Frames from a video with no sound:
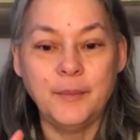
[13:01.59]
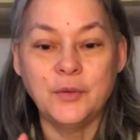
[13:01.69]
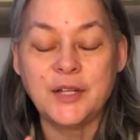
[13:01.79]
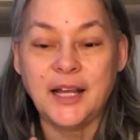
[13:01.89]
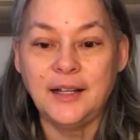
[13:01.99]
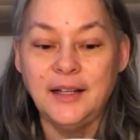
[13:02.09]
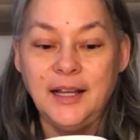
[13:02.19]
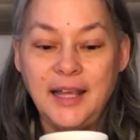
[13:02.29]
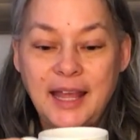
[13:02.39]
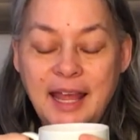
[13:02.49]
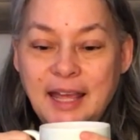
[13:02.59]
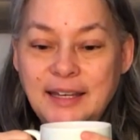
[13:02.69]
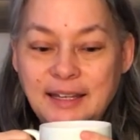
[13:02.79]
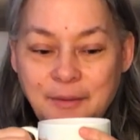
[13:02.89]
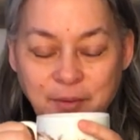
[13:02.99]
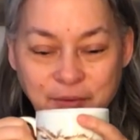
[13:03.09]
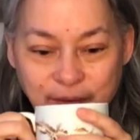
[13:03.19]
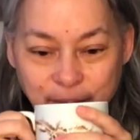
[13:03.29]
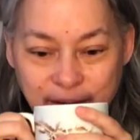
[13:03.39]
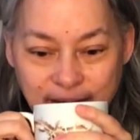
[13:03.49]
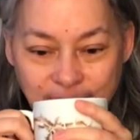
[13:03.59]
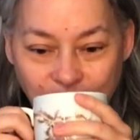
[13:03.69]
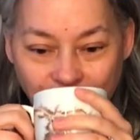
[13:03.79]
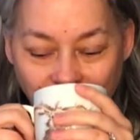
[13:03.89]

motel. And it was a real,